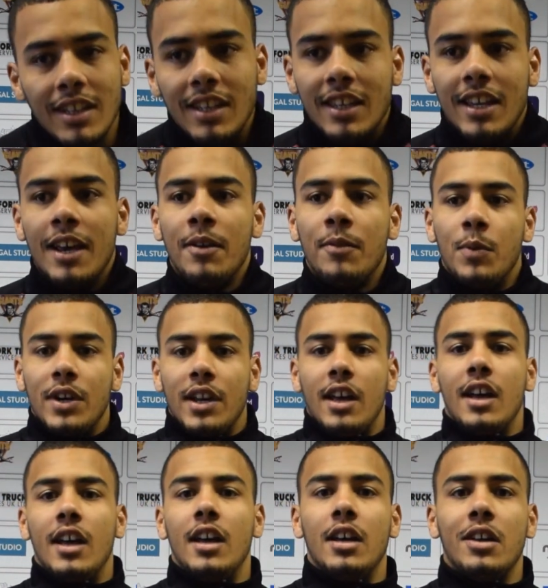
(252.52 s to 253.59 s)

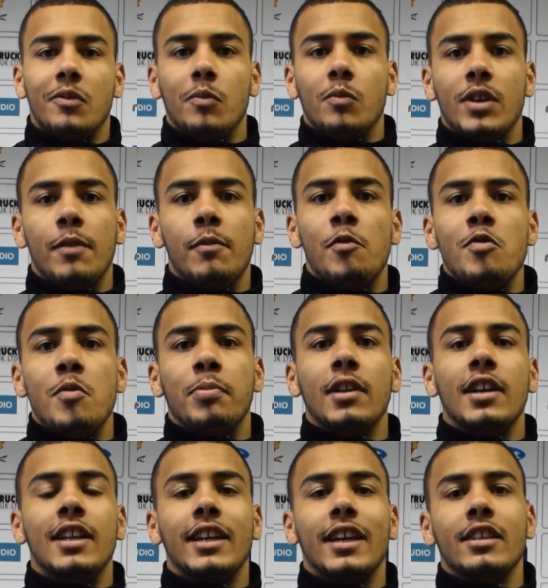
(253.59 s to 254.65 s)
When we
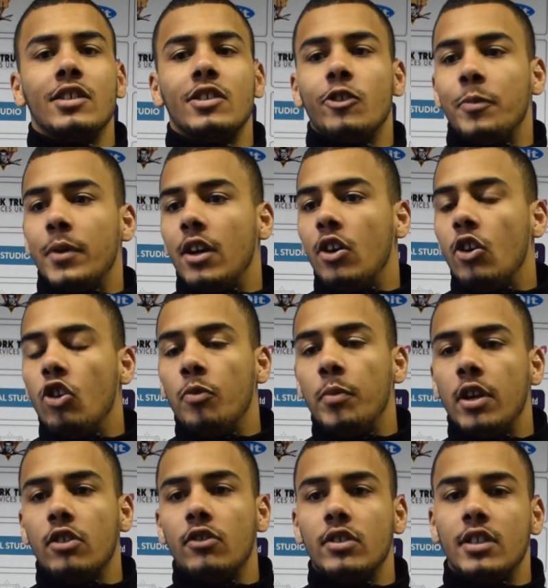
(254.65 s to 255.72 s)
played against them at home
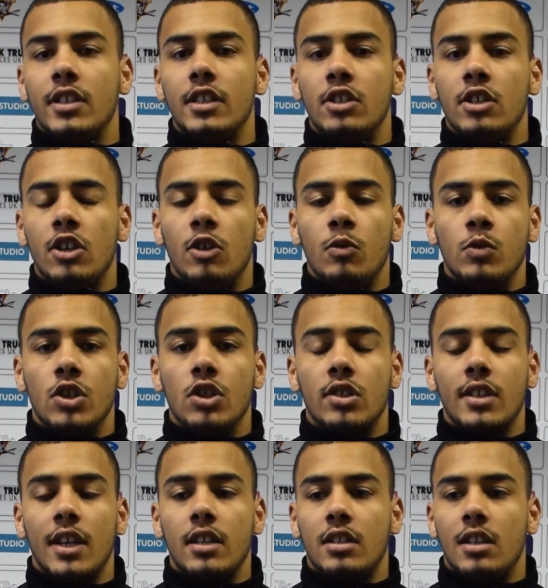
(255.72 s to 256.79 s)
at the season, we
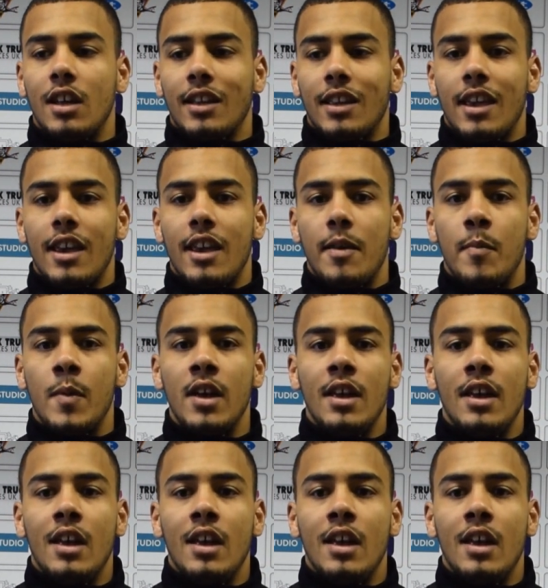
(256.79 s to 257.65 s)
just edged that game,